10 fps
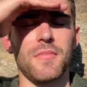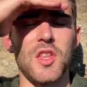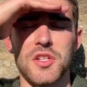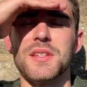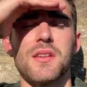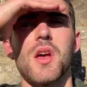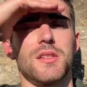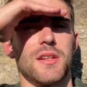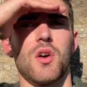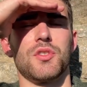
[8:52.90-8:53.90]
the
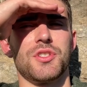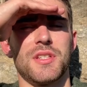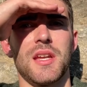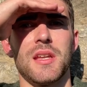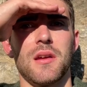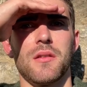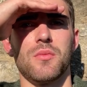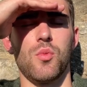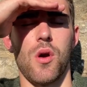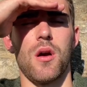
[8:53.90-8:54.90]
desserts in Argentina
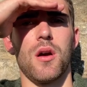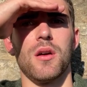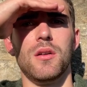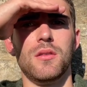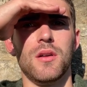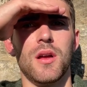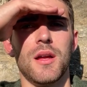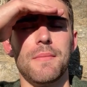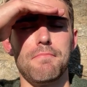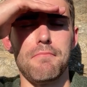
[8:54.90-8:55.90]
were
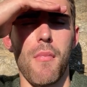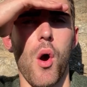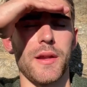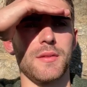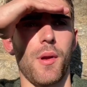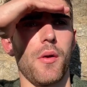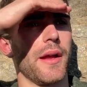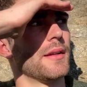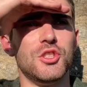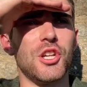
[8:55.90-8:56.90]
mind
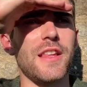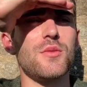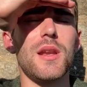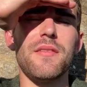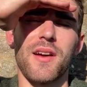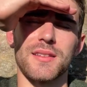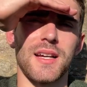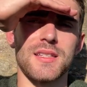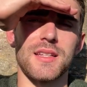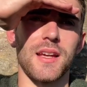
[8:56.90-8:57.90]
blowing, genuinely
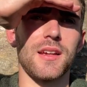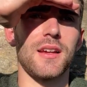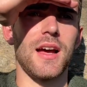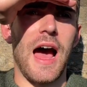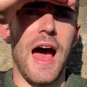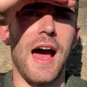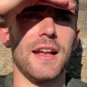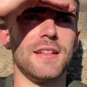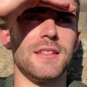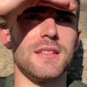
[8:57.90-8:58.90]
fantastic,
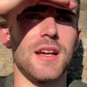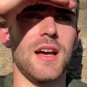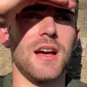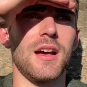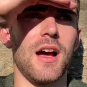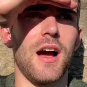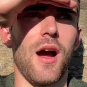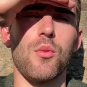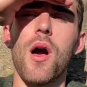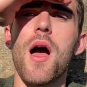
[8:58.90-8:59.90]
and uh, I will